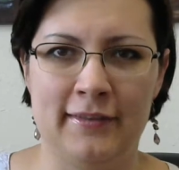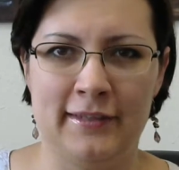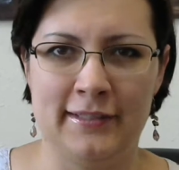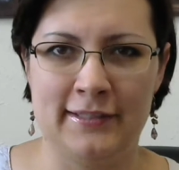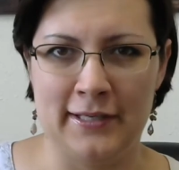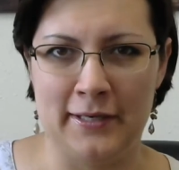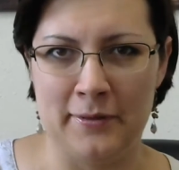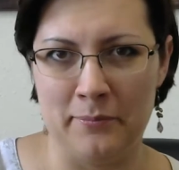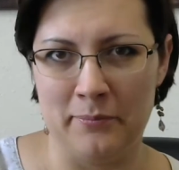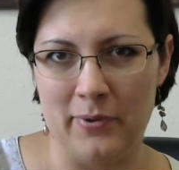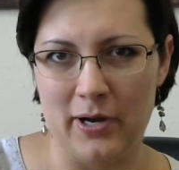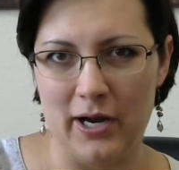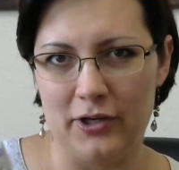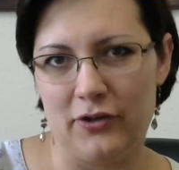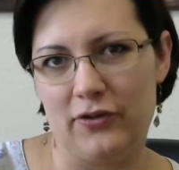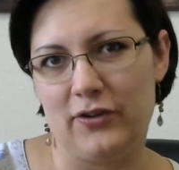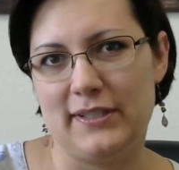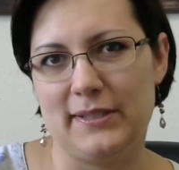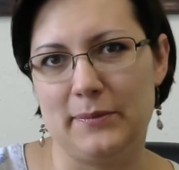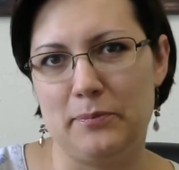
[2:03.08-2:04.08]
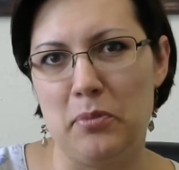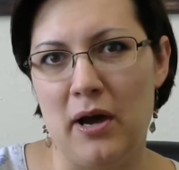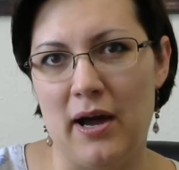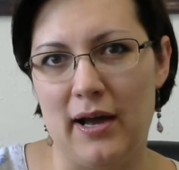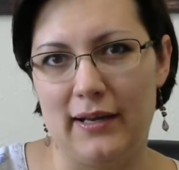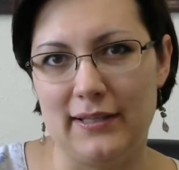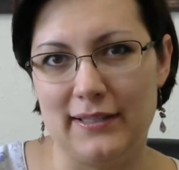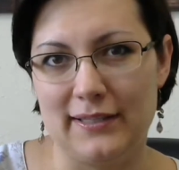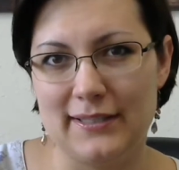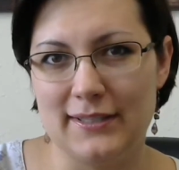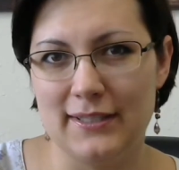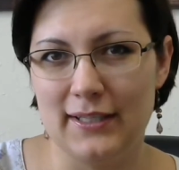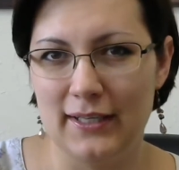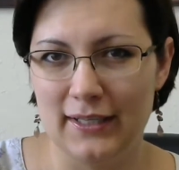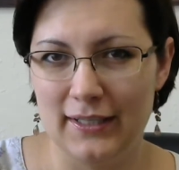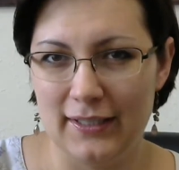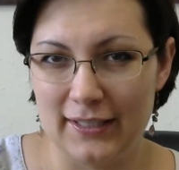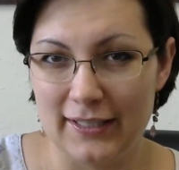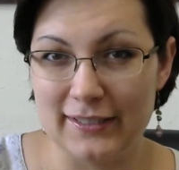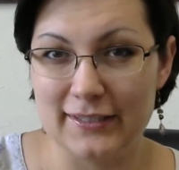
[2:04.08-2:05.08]
the same body response.
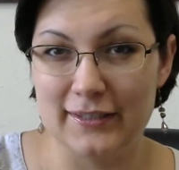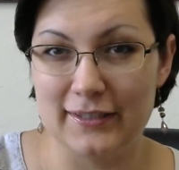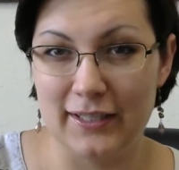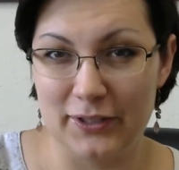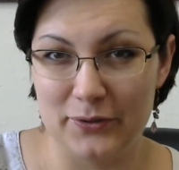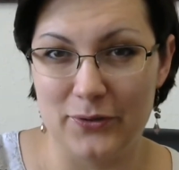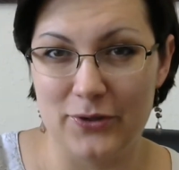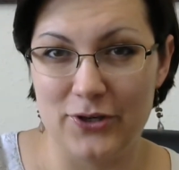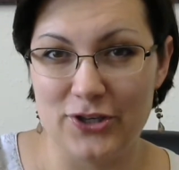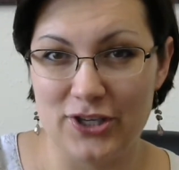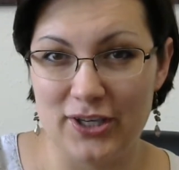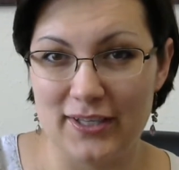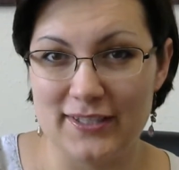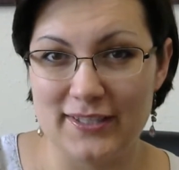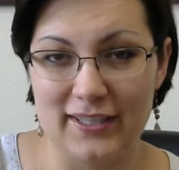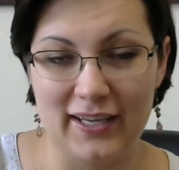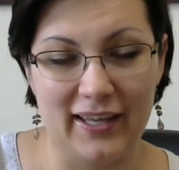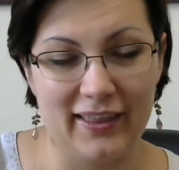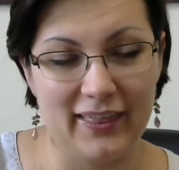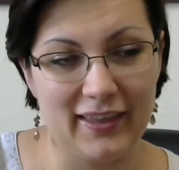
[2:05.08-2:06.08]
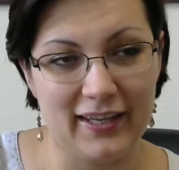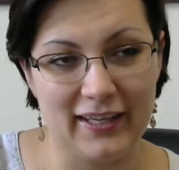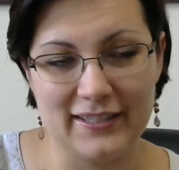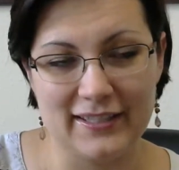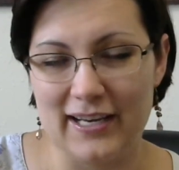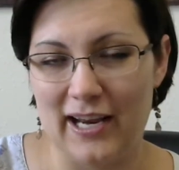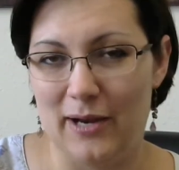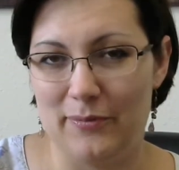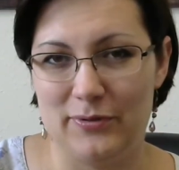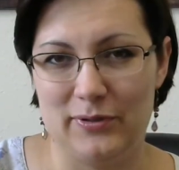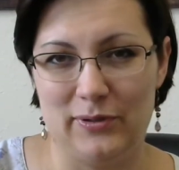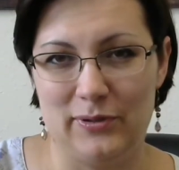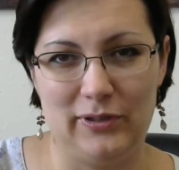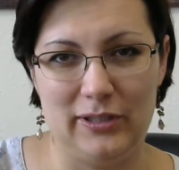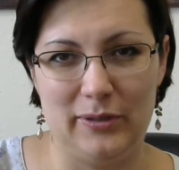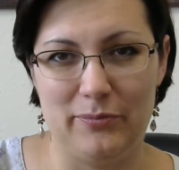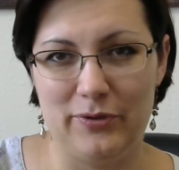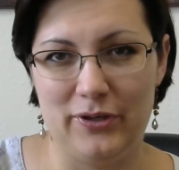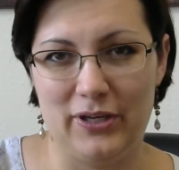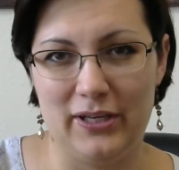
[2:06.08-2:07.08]
Isn't that gorgeous? I think it's
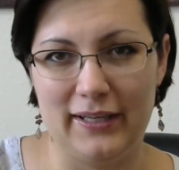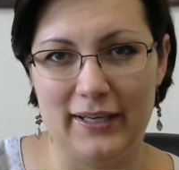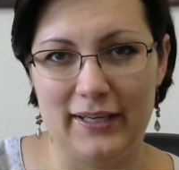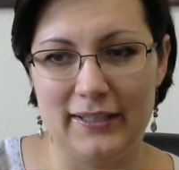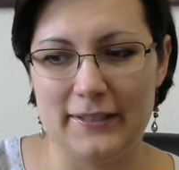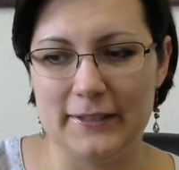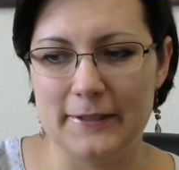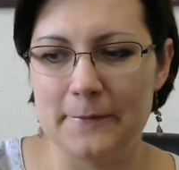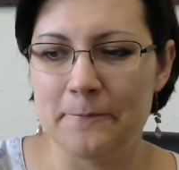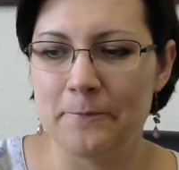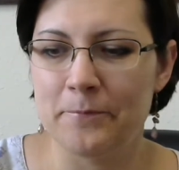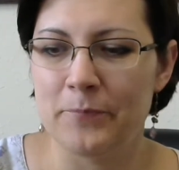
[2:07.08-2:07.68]
absolutely brilliant.